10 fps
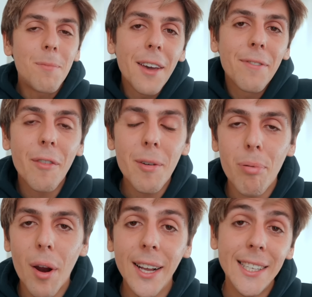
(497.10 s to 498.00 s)
my
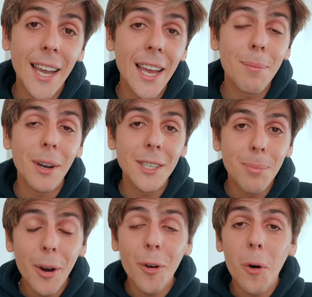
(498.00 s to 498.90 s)
favorite products in my
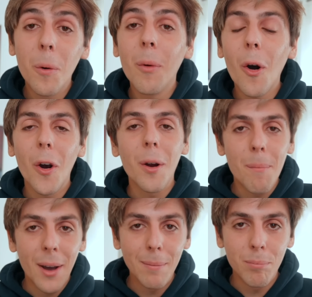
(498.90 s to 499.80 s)
smart home are
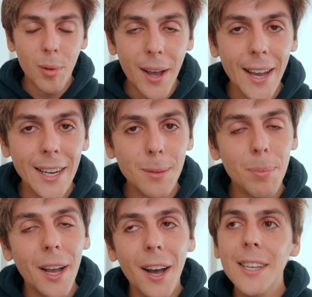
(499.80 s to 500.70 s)
my blinds
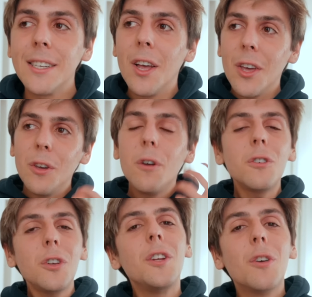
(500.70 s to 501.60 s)
because you
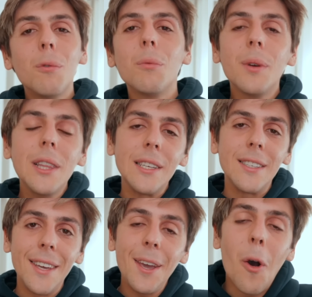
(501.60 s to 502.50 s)
usually don't really
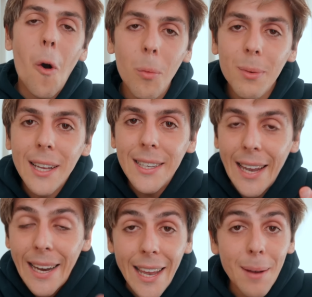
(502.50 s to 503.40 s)
see
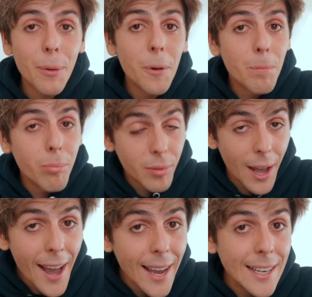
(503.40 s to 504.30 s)
HomeKit enabled
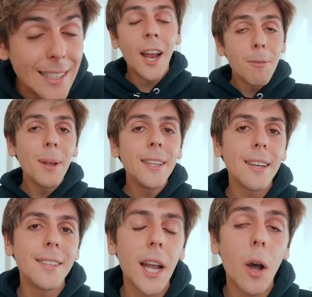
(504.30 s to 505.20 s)
blinds. And I've been
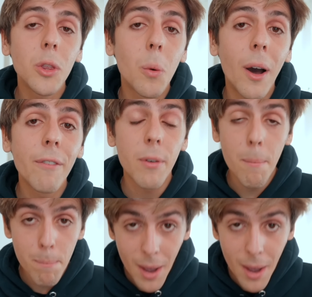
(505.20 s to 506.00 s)
testing out the one from